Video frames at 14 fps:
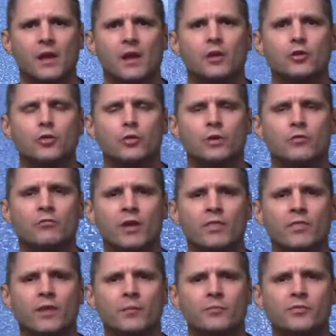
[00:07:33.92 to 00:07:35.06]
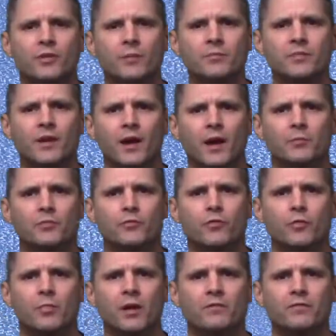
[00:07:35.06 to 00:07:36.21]
You can rent them sometimes for
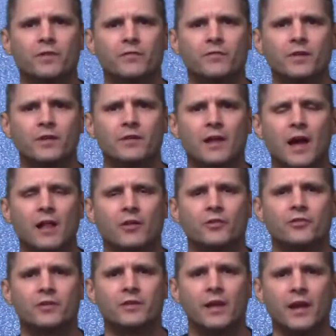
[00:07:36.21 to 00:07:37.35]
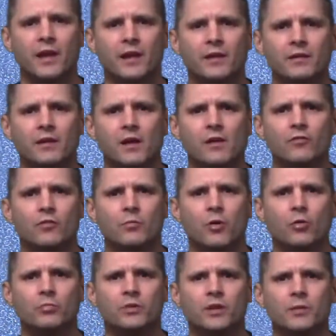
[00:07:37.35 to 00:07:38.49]
about $15 a day from
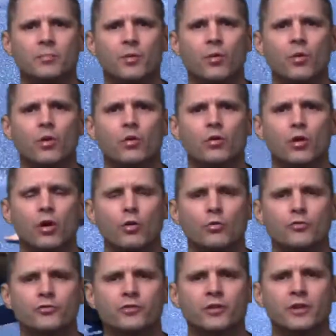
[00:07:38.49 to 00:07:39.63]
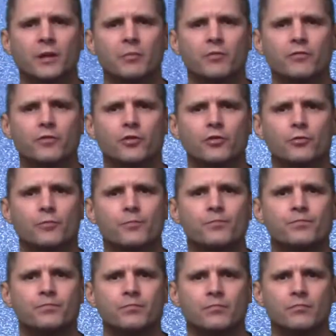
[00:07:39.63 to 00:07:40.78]
Home Depot or Lowe's, to name a few.
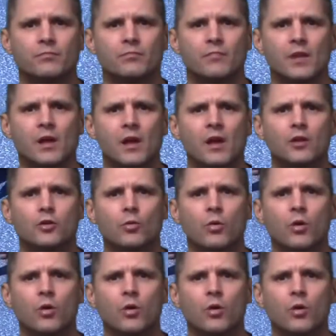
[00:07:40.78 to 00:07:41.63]
You will